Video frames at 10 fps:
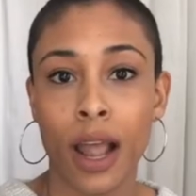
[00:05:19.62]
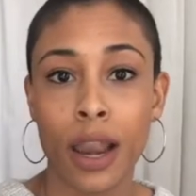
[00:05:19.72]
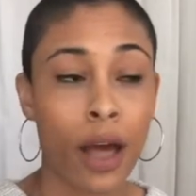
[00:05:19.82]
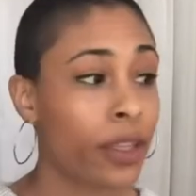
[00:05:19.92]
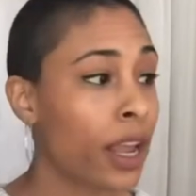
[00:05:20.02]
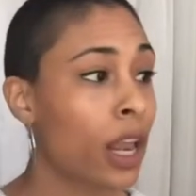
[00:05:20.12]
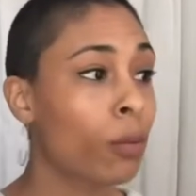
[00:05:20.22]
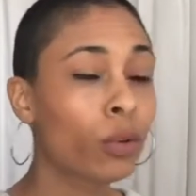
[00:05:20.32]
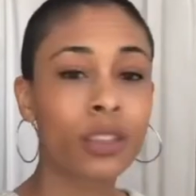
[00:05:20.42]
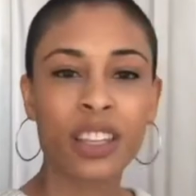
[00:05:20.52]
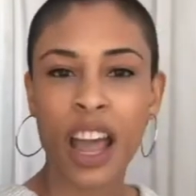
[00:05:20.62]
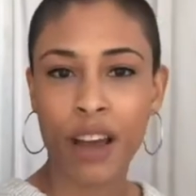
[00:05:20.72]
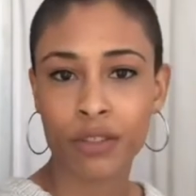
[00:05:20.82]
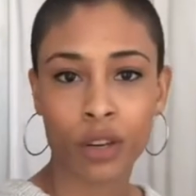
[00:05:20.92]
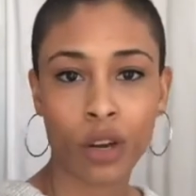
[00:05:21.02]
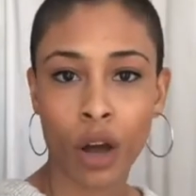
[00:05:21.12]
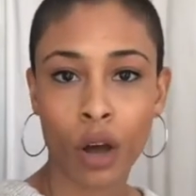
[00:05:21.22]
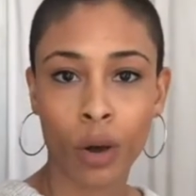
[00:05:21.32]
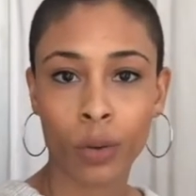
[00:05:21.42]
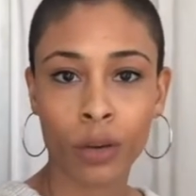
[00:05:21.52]
And now the animal doesn't have to
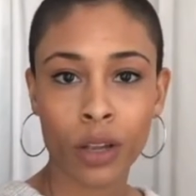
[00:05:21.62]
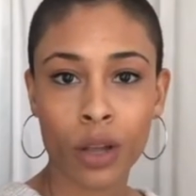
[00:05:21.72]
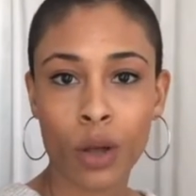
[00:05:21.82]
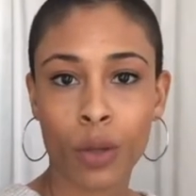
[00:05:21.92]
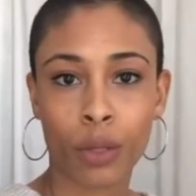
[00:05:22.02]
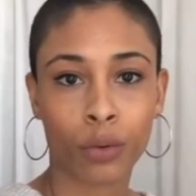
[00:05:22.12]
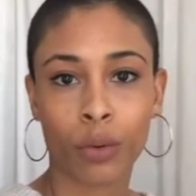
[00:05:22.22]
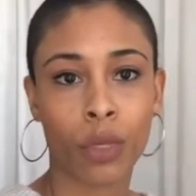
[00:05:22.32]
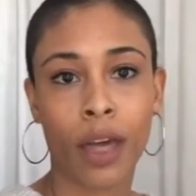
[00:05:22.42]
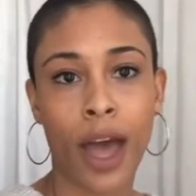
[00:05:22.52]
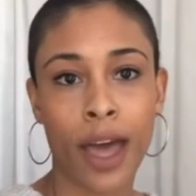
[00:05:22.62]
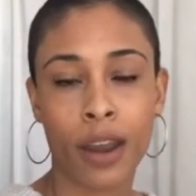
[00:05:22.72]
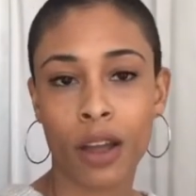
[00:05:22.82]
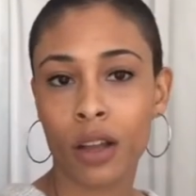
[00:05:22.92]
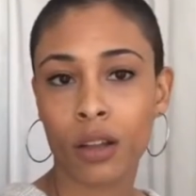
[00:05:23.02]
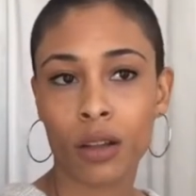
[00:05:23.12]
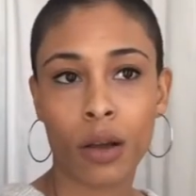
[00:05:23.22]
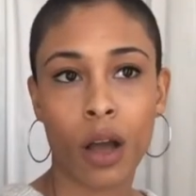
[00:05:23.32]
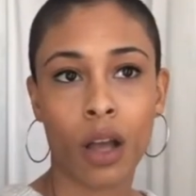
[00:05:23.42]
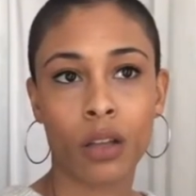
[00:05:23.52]
go through that
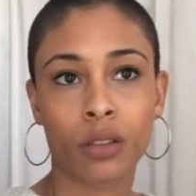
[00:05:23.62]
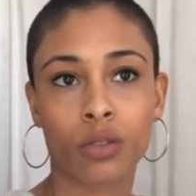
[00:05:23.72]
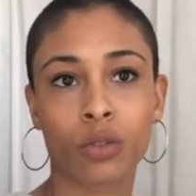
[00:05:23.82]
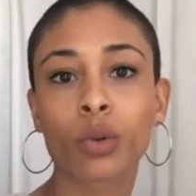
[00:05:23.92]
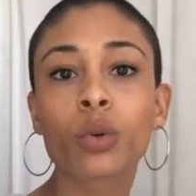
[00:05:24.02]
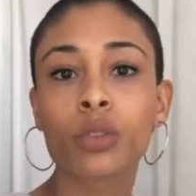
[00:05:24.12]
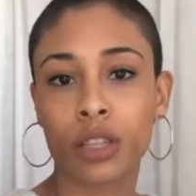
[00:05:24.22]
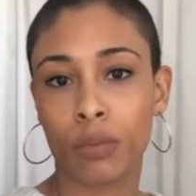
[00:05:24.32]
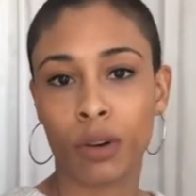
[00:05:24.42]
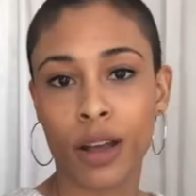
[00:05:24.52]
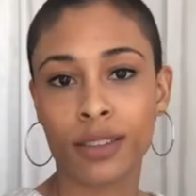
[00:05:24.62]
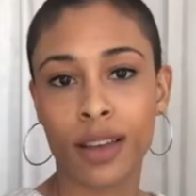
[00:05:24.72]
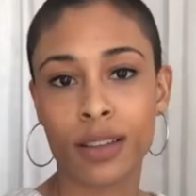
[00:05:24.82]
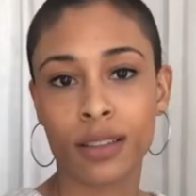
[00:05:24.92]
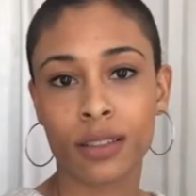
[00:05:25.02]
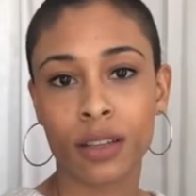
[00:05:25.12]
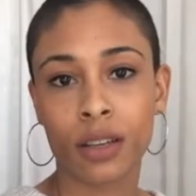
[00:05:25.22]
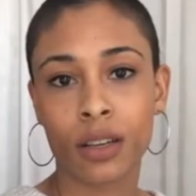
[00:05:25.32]
cruelty process.